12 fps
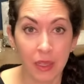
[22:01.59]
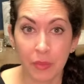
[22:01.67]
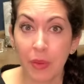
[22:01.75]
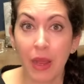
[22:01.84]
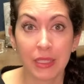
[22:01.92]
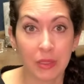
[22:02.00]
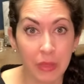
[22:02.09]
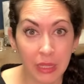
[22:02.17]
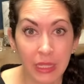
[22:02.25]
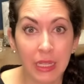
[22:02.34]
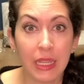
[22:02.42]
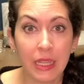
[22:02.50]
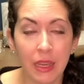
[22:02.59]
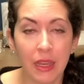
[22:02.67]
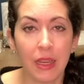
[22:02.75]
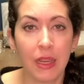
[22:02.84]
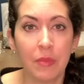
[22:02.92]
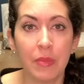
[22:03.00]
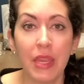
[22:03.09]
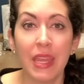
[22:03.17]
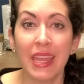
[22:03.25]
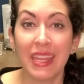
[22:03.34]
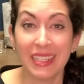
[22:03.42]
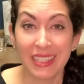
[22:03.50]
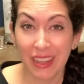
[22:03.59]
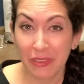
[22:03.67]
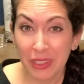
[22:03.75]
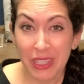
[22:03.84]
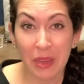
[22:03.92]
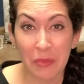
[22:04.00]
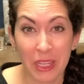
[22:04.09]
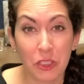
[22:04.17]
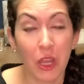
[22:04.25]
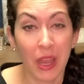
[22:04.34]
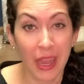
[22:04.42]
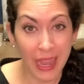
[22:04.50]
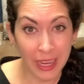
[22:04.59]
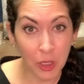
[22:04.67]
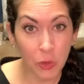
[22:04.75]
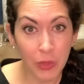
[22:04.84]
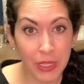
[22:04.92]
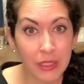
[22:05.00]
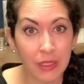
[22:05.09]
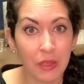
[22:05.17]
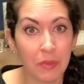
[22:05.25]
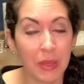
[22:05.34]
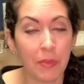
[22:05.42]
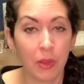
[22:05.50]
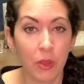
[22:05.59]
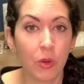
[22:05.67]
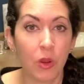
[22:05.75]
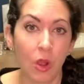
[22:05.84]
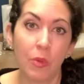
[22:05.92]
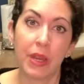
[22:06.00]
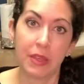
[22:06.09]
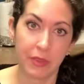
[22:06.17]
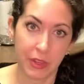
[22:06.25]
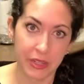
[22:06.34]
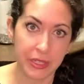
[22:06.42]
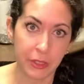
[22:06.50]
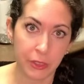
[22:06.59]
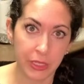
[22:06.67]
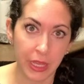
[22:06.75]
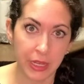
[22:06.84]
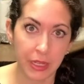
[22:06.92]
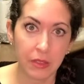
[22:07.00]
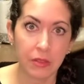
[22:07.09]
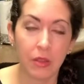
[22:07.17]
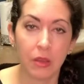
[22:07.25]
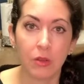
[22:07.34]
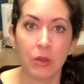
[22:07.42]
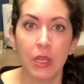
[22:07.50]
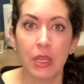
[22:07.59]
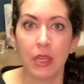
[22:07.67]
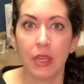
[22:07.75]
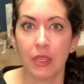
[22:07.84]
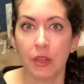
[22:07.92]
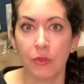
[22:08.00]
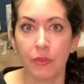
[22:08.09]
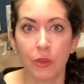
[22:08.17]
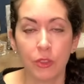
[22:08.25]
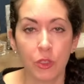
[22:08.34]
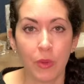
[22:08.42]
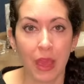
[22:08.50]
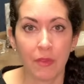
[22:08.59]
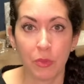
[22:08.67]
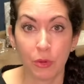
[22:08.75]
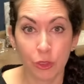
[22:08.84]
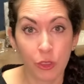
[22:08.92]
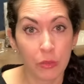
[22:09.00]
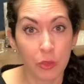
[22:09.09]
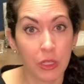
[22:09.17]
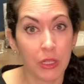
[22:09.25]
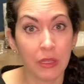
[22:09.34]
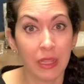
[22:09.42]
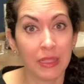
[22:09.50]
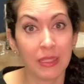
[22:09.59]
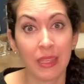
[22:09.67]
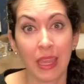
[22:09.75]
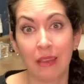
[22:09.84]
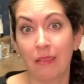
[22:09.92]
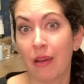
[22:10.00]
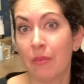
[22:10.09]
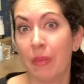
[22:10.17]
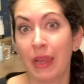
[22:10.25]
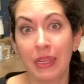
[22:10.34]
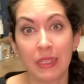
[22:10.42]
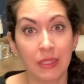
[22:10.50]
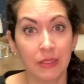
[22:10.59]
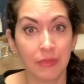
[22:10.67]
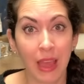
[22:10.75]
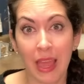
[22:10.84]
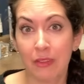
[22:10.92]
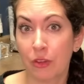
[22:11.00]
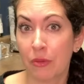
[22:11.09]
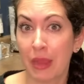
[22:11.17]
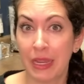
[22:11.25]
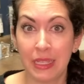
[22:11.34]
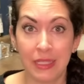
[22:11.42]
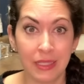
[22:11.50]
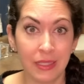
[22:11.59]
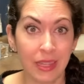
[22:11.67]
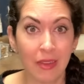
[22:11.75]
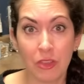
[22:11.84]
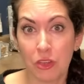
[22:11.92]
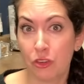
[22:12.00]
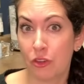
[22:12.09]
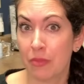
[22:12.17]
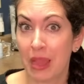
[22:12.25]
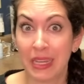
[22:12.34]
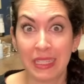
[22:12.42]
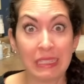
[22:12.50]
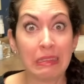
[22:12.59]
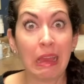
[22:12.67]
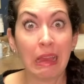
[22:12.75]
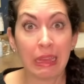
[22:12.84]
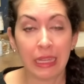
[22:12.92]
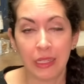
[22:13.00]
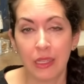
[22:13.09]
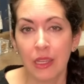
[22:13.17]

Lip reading: a possibility. It is definitely a much higher risk in people who are already very nearsighted. So, folks who have a prescription that's say a -5 or a -7 or -9,